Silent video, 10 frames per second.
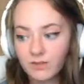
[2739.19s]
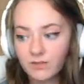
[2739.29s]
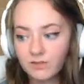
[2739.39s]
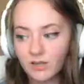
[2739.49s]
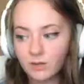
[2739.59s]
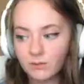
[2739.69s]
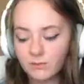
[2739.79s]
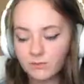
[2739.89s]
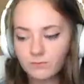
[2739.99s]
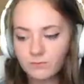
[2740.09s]
So
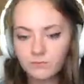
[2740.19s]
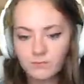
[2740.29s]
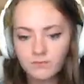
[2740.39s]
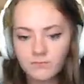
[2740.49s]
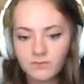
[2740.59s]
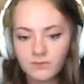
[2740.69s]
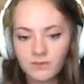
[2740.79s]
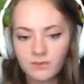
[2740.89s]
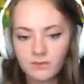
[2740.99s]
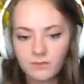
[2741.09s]
Oh, I
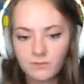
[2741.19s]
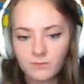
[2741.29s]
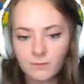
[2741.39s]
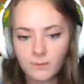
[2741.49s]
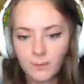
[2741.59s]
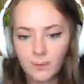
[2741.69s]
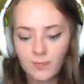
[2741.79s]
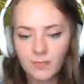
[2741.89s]
don't think I've ever had that.